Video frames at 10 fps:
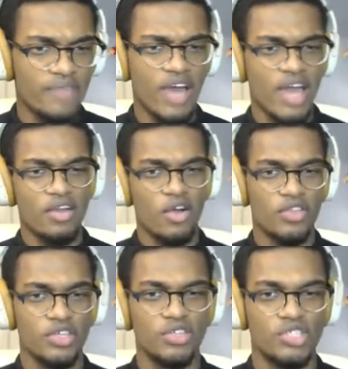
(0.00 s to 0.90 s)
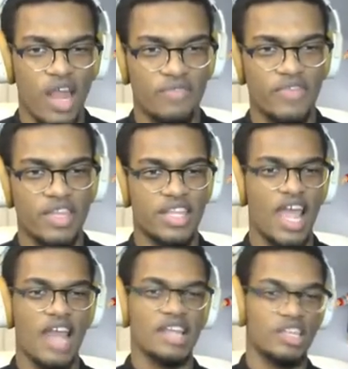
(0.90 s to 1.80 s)
gotten all the use out of it that
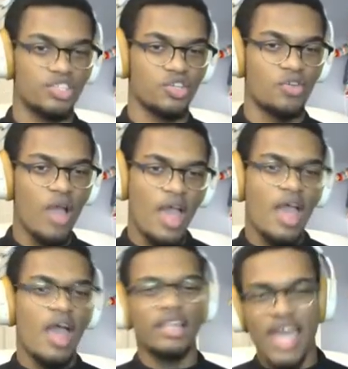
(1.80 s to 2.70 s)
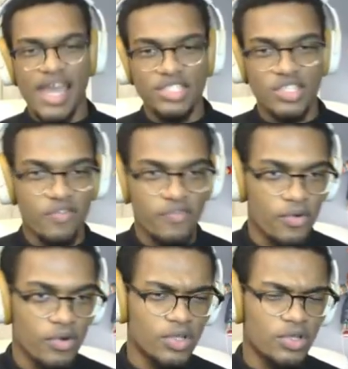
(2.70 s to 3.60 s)
I needed to. Alaskan
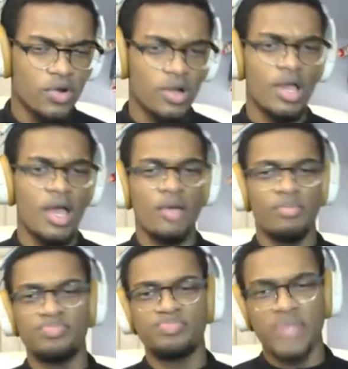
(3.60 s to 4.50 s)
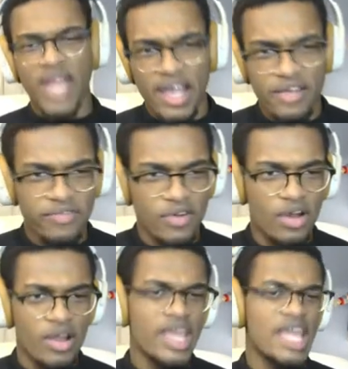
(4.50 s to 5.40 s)
folklore, black
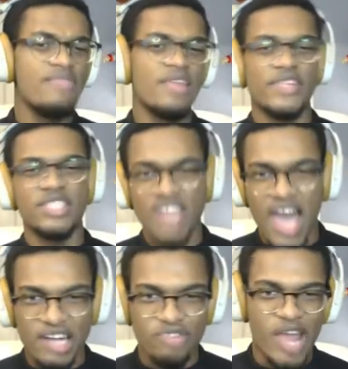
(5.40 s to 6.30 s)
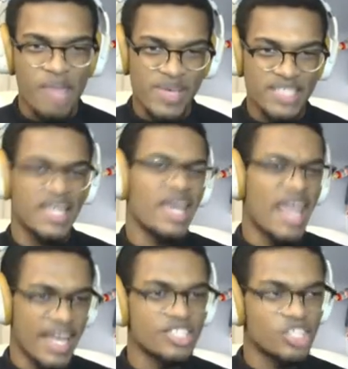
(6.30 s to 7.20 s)
fur, even if it's not Krampus,
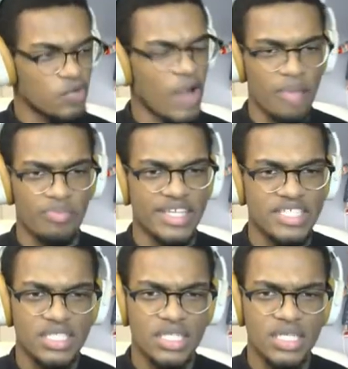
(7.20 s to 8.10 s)
it is Krampus.